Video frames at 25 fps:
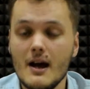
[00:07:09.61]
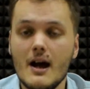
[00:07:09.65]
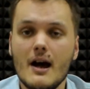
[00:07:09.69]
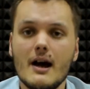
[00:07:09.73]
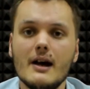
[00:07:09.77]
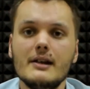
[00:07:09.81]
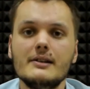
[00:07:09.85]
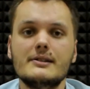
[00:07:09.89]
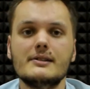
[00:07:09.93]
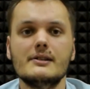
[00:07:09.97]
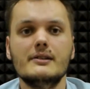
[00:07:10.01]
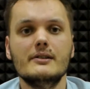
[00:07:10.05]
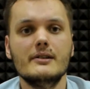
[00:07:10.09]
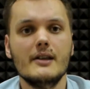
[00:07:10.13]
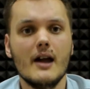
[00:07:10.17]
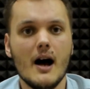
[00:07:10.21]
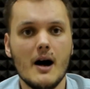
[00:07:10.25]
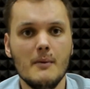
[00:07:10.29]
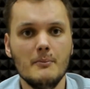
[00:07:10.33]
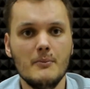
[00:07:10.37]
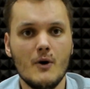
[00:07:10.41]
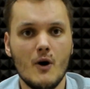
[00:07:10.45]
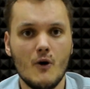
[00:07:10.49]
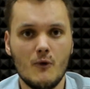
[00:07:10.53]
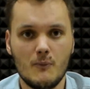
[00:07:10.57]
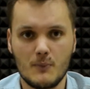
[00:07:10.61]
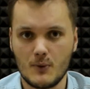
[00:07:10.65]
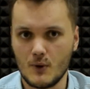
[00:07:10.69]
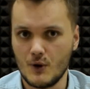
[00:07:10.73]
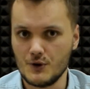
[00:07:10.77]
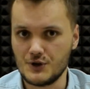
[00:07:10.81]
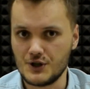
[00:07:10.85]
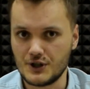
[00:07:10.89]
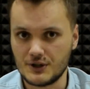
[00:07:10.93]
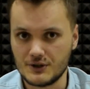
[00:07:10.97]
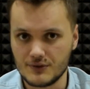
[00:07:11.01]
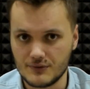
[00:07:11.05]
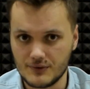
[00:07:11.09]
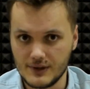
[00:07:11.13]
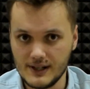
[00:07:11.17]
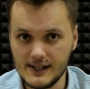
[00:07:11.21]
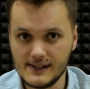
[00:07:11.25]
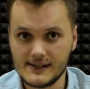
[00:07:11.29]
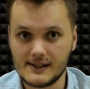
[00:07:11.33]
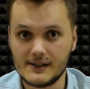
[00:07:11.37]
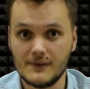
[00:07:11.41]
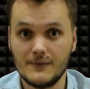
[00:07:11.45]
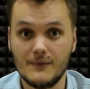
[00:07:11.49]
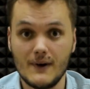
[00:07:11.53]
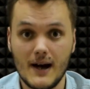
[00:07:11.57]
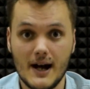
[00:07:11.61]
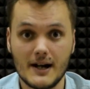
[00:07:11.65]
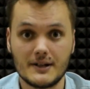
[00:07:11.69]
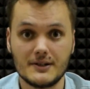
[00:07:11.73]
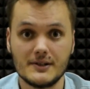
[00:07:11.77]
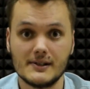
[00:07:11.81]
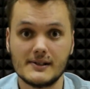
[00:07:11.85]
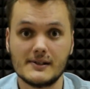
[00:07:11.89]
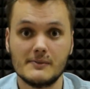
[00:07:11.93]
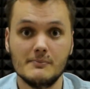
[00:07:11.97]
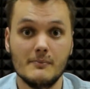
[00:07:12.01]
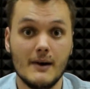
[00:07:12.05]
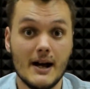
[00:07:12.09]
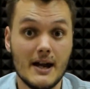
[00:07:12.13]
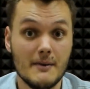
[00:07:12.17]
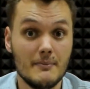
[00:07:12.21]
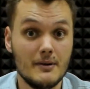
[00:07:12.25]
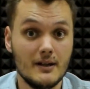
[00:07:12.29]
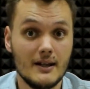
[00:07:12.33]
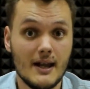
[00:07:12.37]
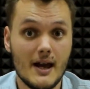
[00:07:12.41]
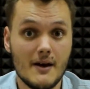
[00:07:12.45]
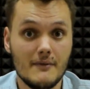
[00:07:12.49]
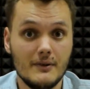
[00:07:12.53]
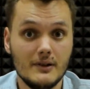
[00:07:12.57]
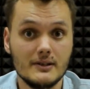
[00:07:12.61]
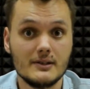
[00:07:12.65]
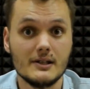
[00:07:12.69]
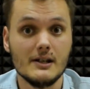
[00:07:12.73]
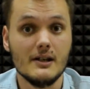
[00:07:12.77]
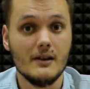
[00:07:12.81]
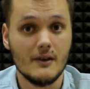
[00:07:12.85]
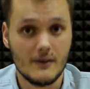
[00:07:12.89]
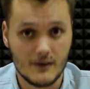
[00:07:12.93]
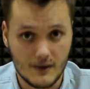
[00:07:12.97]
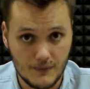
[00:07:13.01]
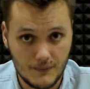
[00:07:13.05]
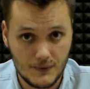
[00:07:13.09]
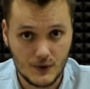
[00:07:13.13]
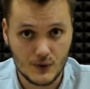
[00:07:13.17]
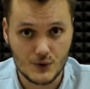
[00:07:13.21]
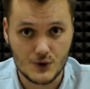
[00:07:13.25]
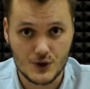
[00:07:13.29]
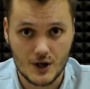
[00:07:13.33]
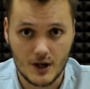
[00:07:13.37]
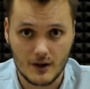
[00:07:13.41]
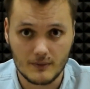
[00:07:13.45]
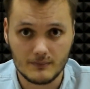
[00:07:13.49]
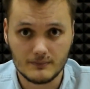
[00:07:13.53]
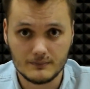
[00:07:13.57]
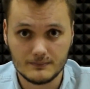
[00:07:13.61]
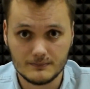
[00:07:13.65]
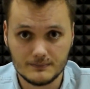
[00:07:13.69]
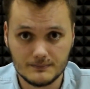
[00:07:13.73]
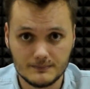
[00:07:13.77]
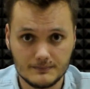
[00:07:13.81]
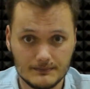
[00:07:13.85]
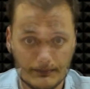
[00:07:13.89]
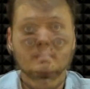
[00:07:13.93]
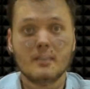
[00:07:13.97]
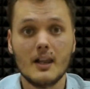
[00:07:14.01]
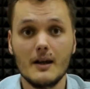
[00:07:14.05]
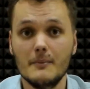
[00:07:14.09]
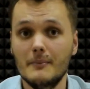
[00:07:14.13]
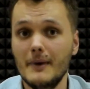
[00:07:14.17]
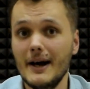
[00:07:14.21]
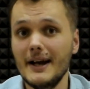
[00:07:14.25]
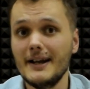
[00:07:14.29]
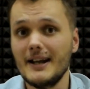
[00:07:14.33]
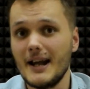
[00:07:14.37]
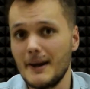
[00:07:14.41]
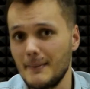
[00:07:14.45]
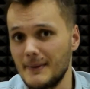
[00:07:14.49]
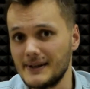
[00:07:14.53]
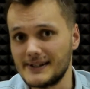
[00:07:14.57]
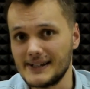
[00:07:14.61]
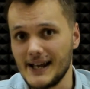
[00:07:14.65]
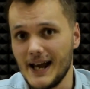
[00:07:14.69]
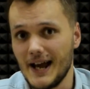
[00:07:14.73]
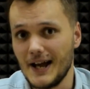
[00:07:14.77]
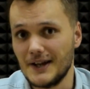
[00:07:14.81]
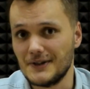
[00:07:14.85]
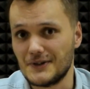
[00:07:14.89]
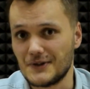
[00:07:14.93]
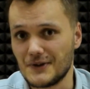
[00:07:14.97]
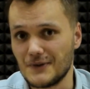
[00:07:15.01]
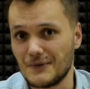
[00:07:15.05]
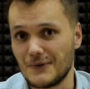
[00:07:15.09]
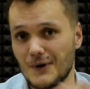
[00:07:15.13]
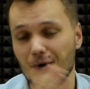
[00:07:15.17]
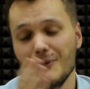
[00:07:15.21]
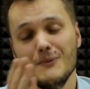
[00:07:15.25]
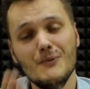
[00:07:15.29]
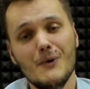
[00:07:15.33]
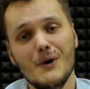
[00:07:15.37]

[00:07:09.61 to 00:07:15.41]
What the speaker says: and the number of project risk factors may be leveled in the future. My name is Andrew from